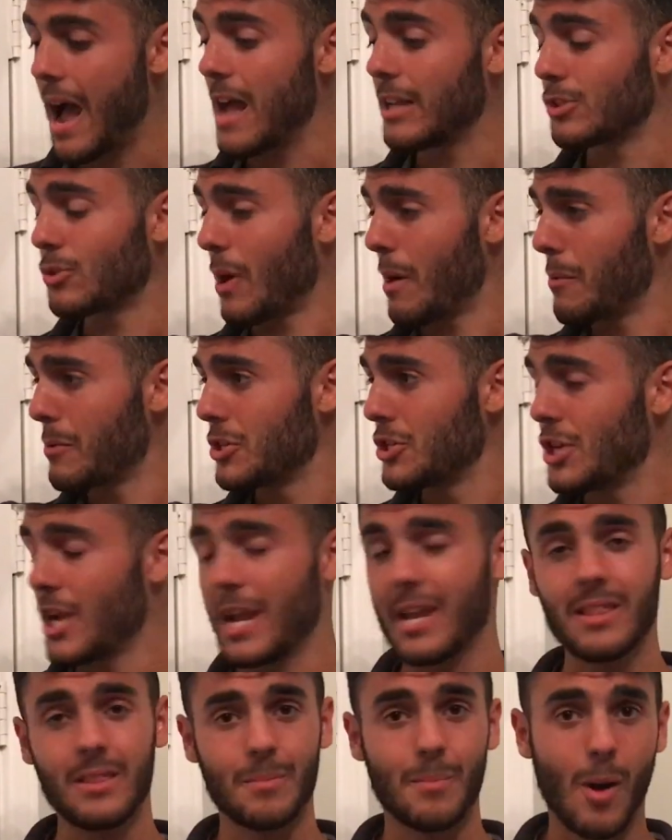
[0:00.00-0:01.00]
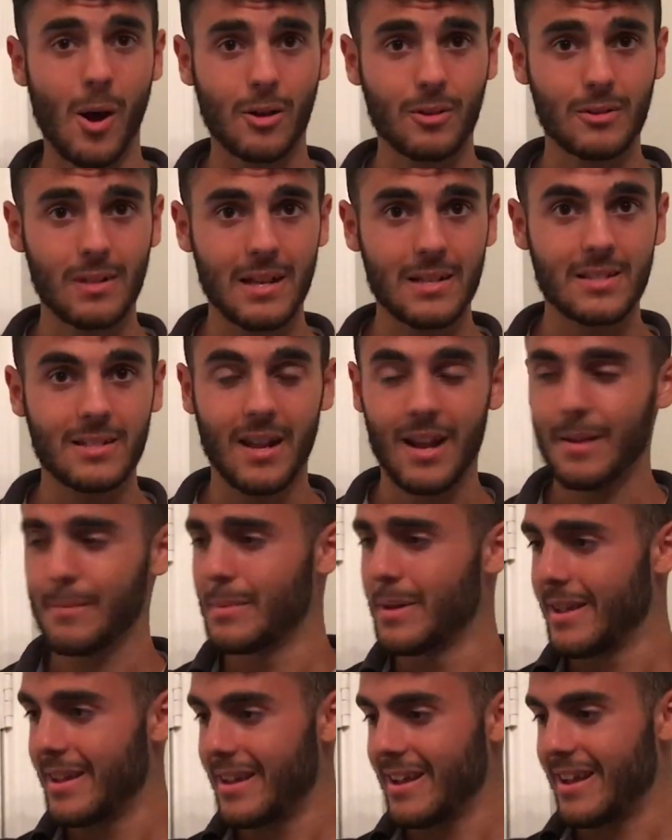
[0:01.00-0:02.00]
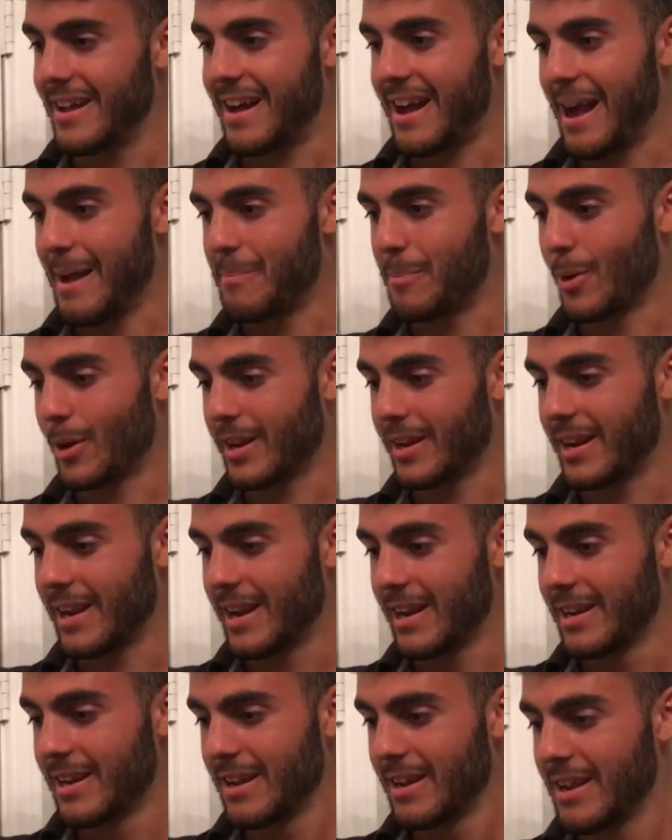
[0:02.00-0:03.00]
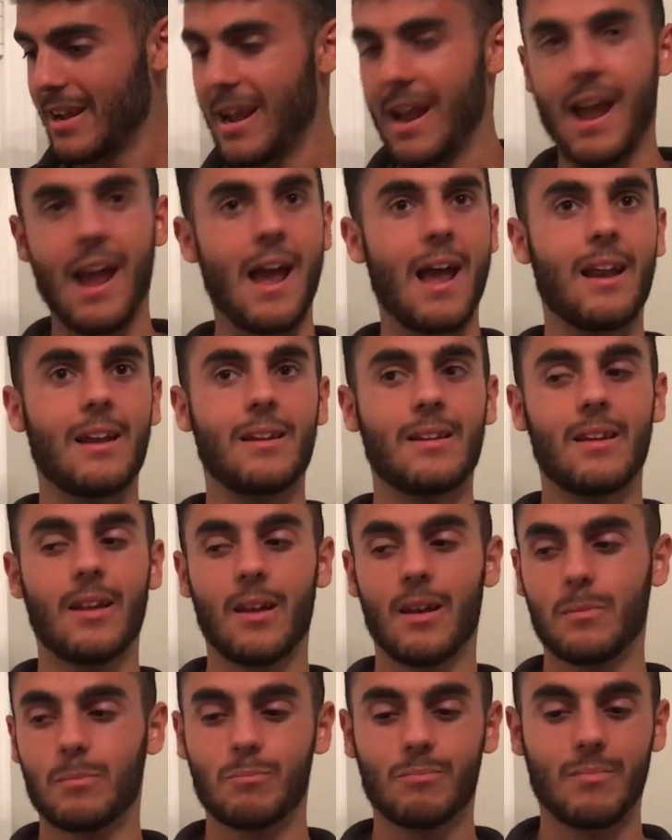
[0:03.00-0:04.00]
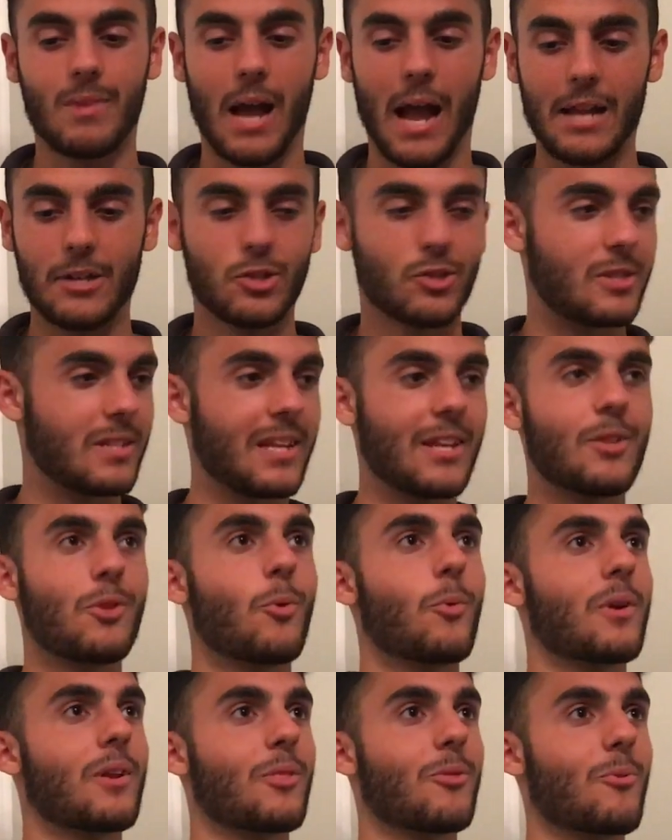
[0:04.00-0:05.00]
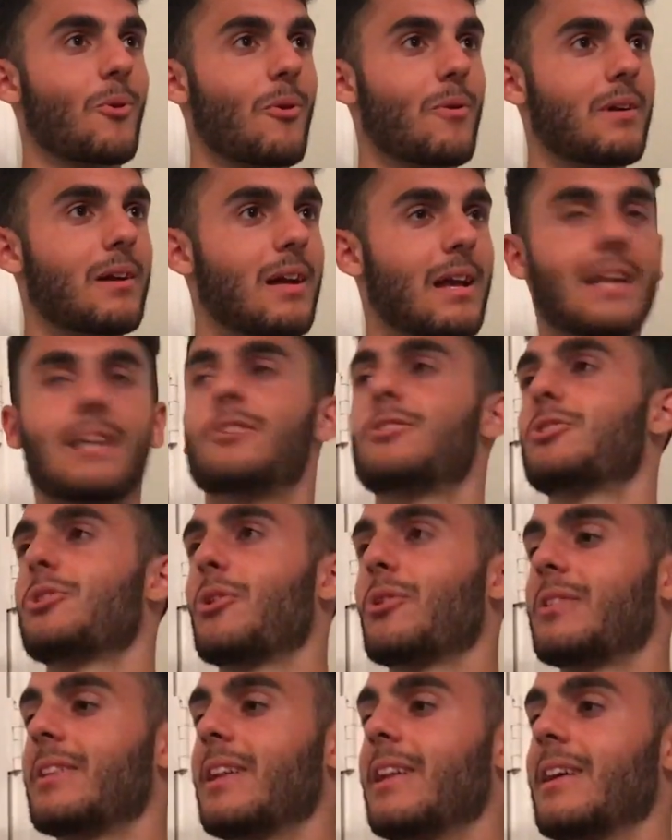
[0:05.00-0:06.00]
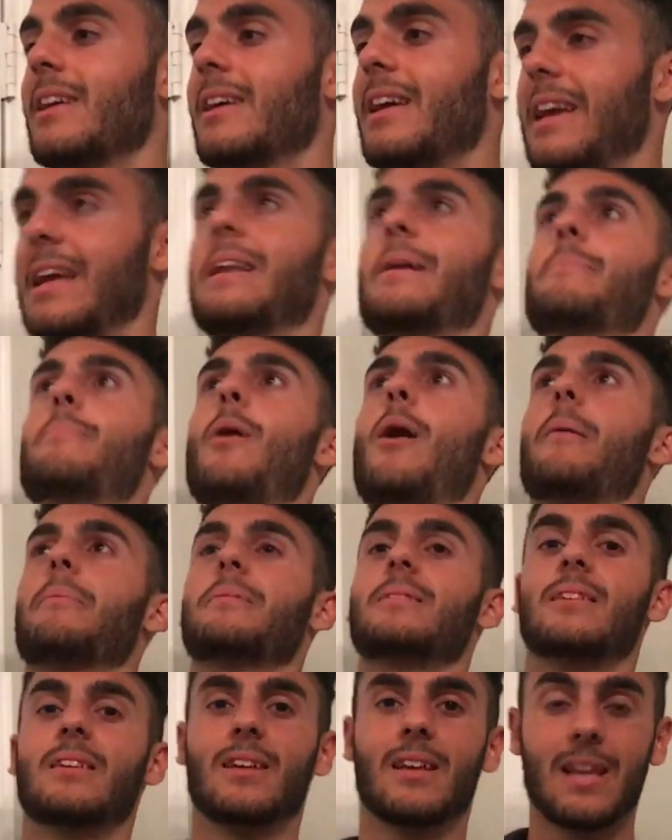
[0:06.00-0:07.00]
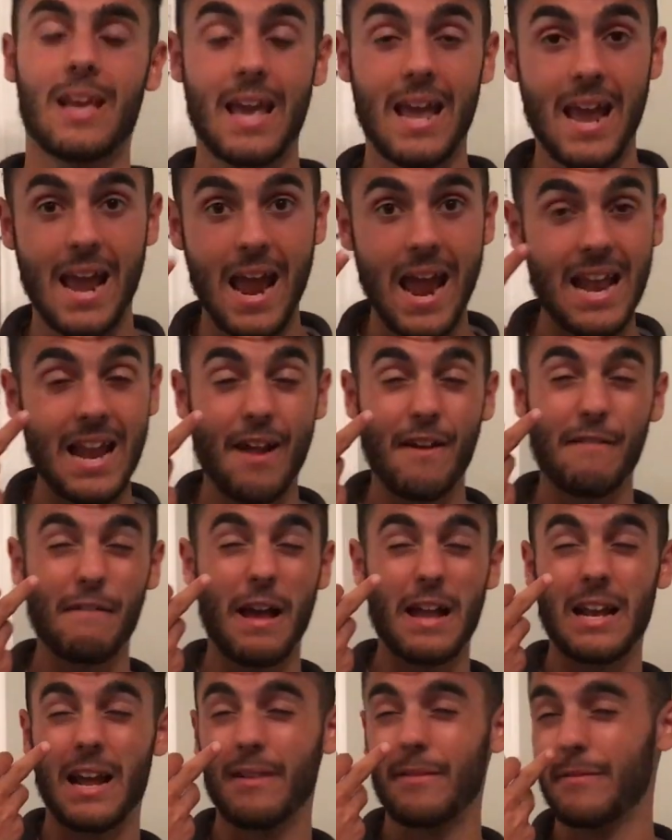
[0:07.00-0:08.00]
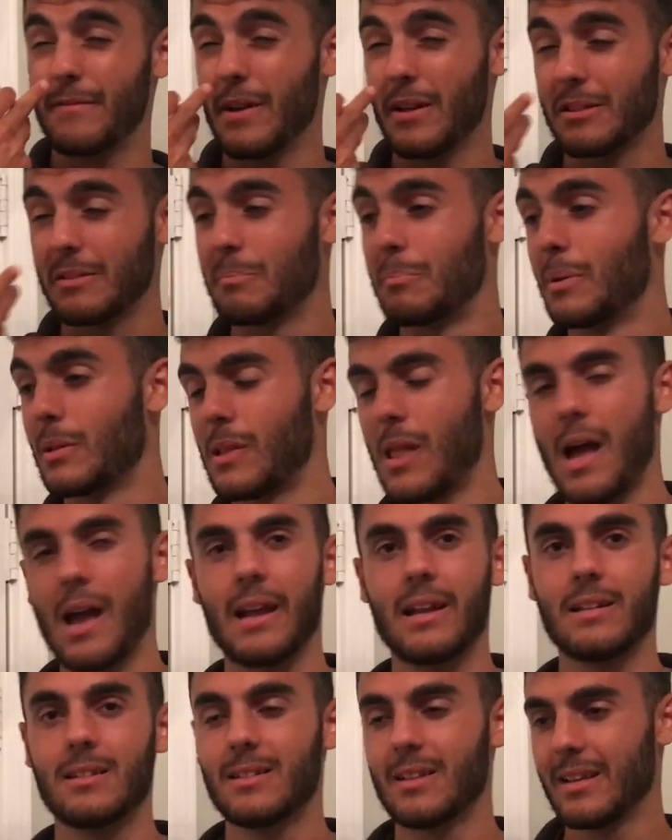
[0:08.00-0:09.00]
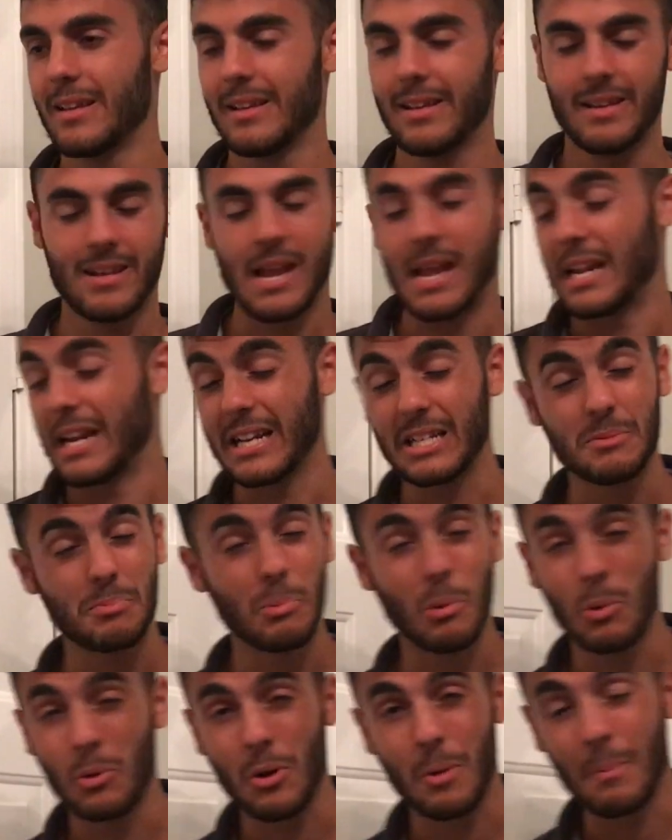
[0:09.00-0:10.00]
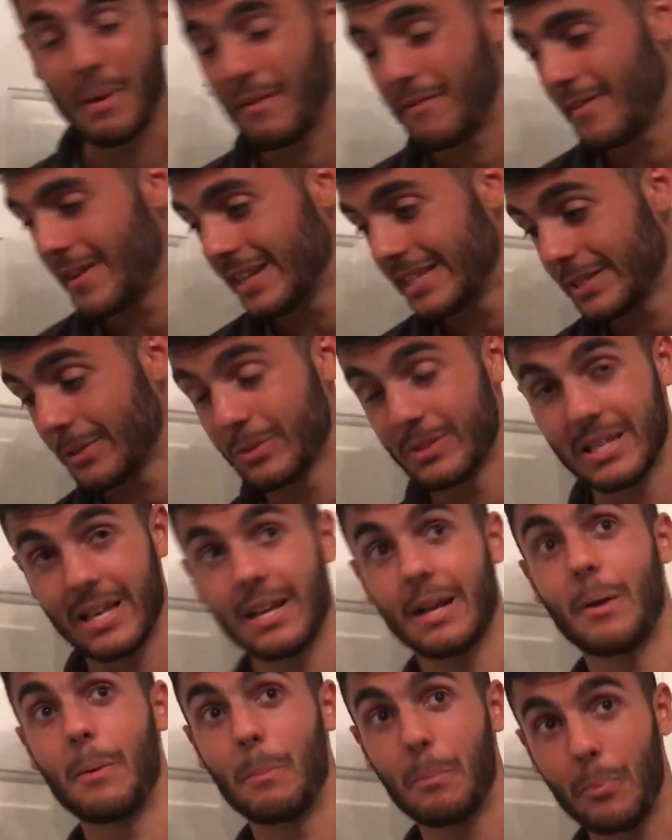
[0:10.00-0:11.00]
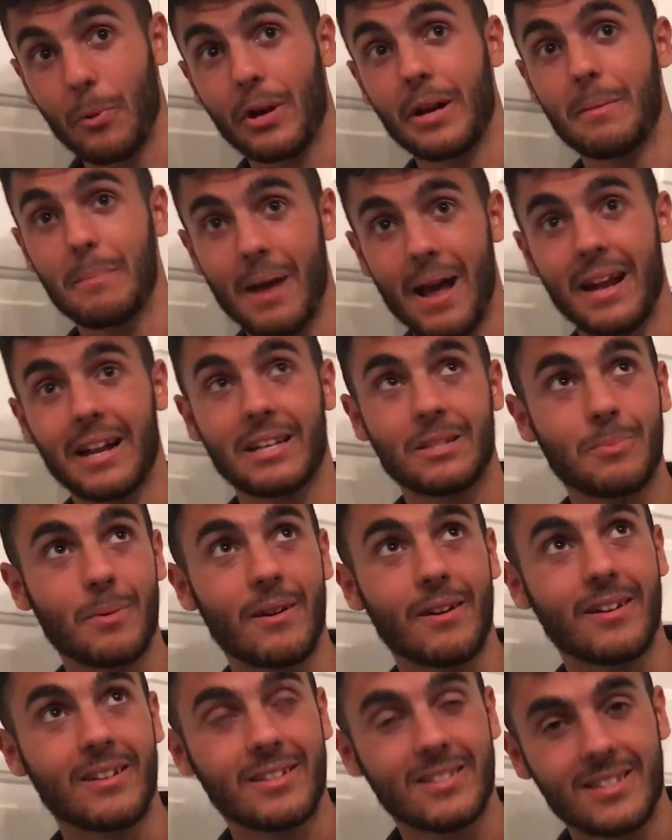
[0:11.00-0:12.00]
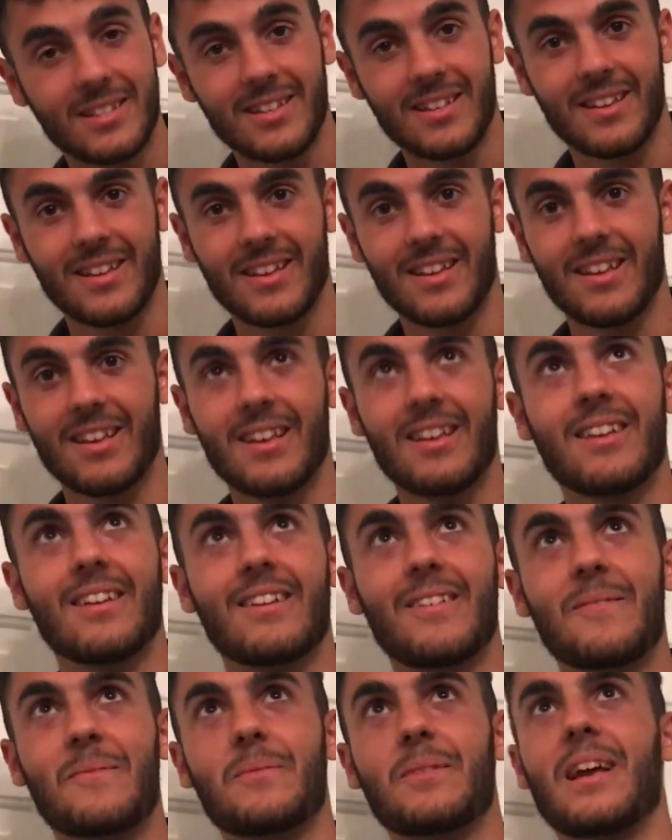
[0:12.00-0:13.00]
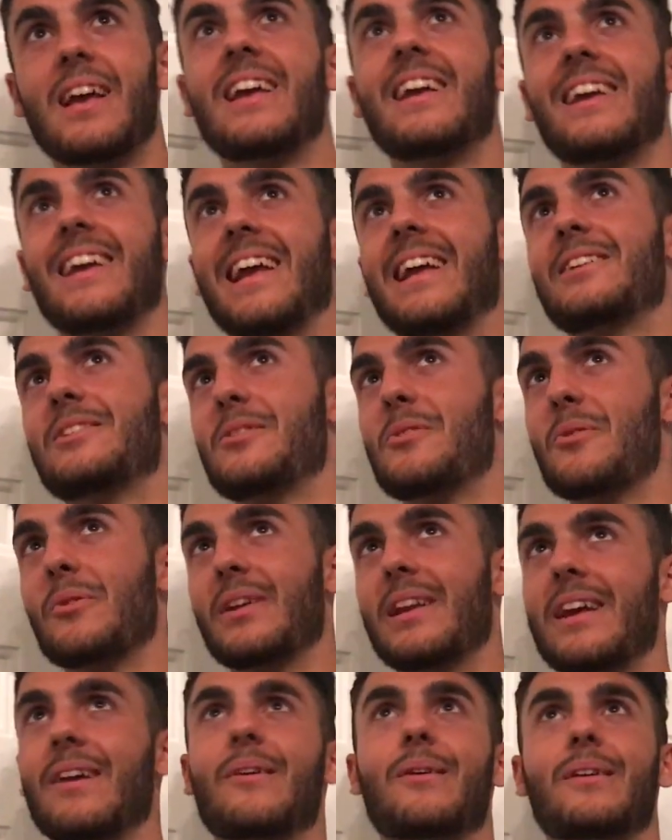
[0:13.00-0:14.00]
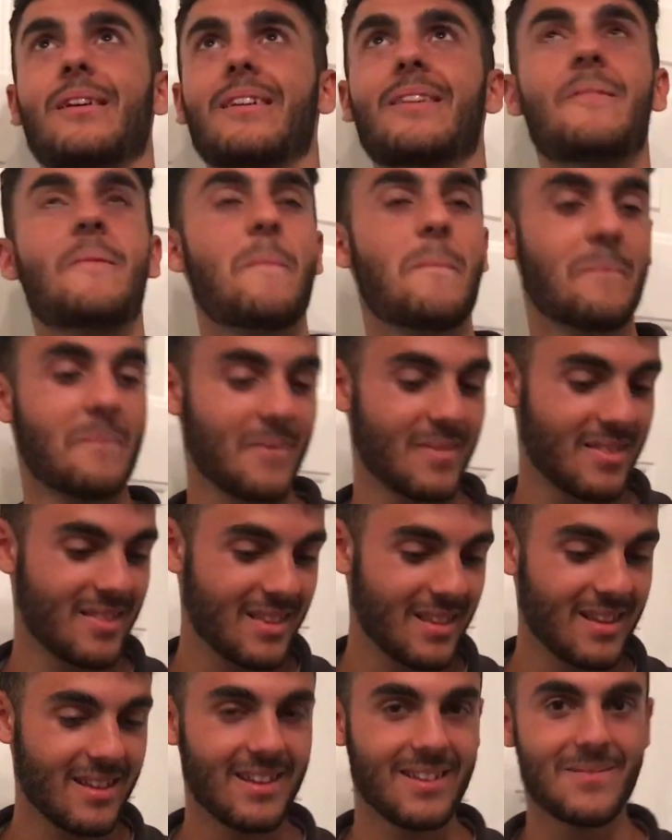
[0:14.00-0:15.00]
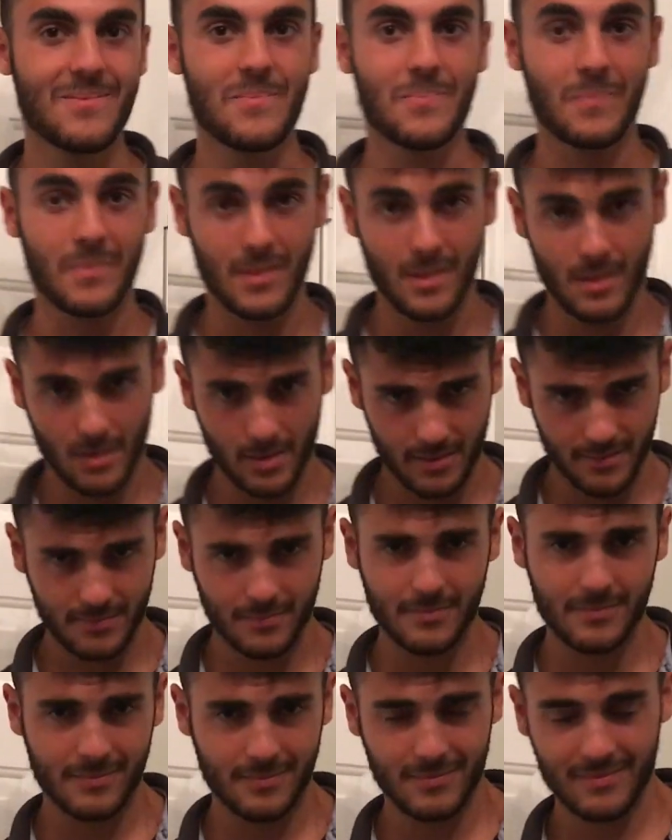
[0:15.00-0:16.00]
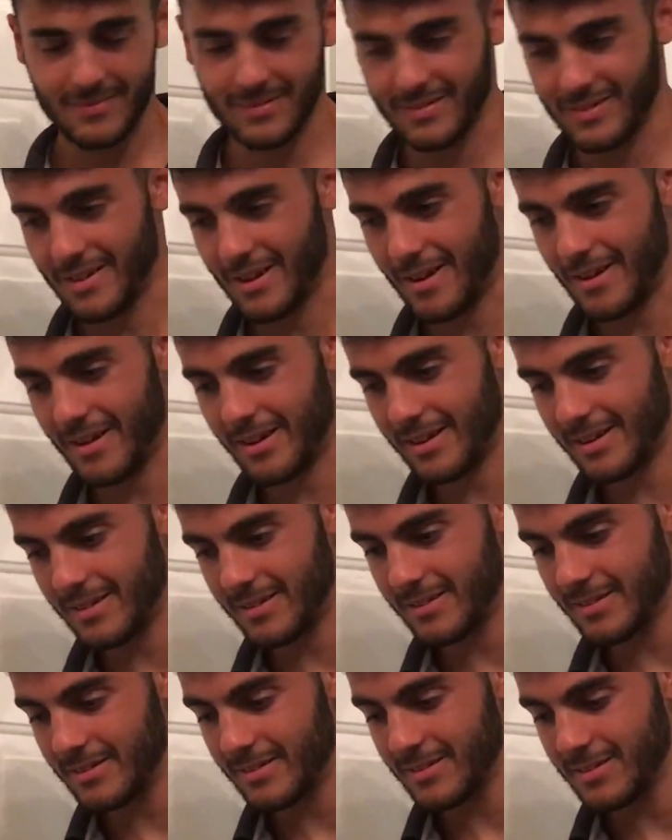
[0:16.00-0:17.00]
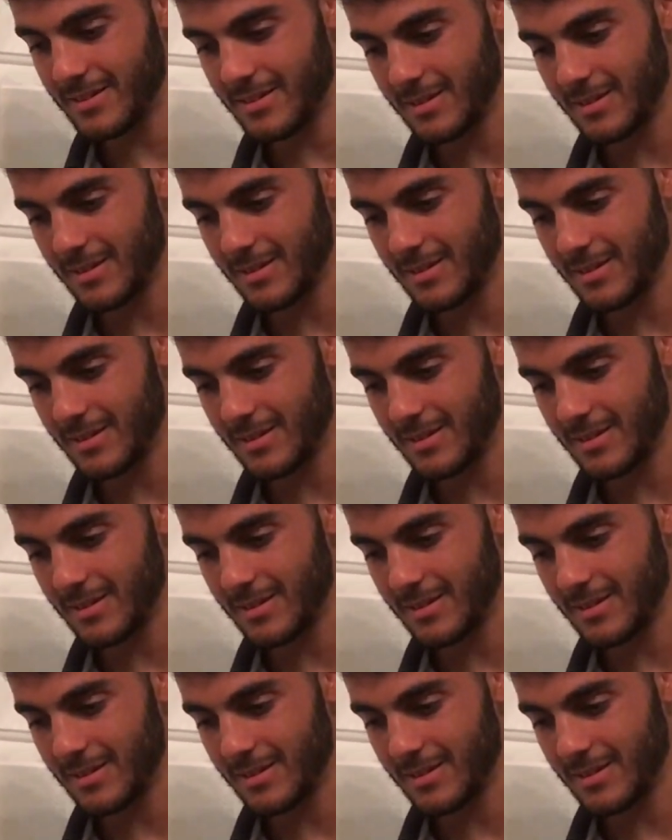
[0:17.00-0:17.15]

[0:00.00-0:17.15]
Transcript: So I was shaking the bottle last time. I put it in and. I just didn't know where to throw it, and I was telling him to throw it, And I felt blind. It exploded on my face. It was like a pretty bad experience. Yeah. AJ, you're gonna hear it, huh? Mass literally thought he was blind.